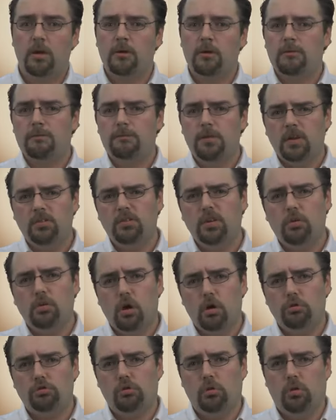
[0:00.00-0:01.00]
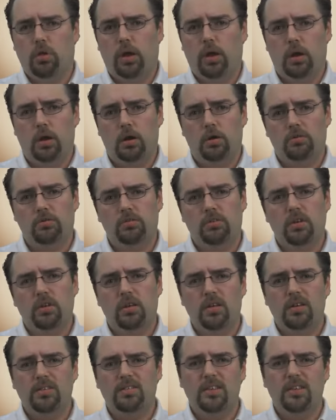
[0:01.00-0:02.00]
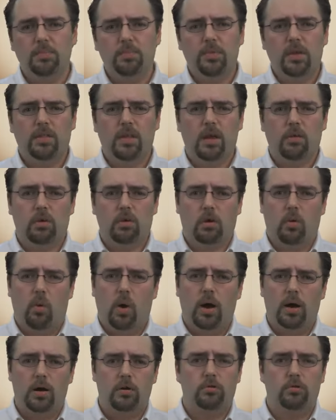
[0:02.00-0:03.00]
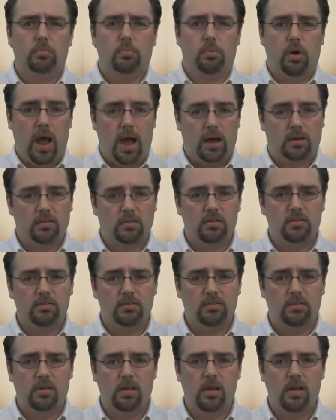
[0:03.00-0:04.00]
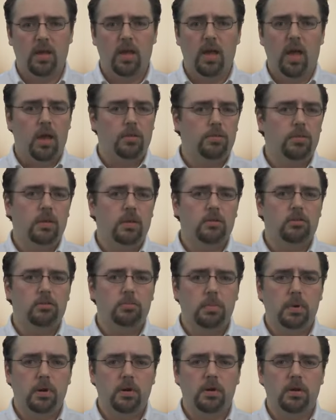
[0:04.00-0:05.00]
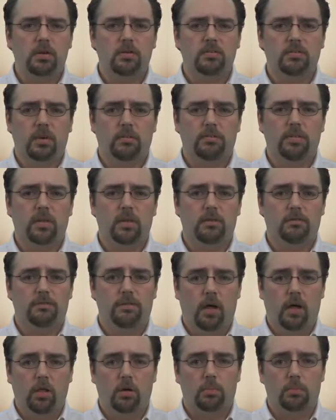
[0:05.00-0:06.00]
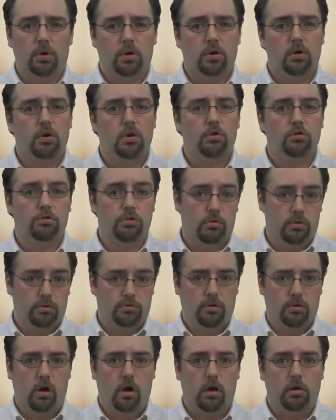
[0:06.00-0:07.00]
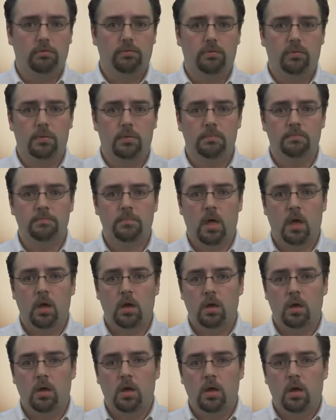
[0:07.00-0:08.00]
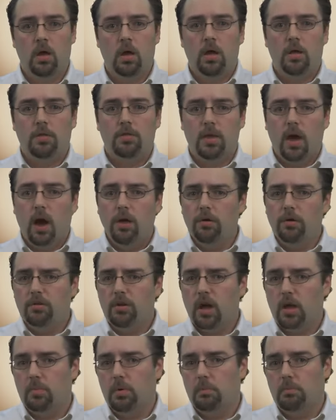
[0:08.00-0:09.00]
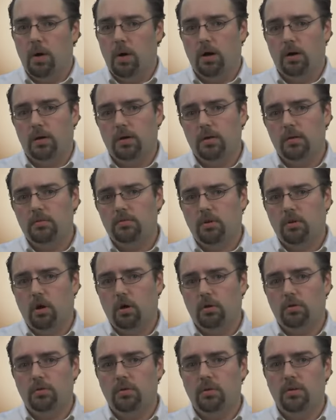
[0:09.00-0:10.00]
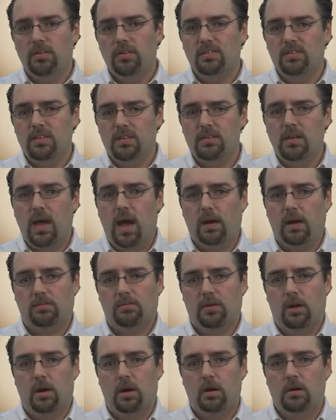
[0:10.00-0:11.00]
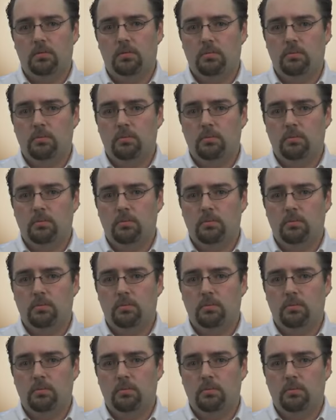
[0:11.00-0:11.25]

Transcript: Fixing logical errors is something that requires practice and the experience of the developer to resolve. The other type of bug is called syntax error.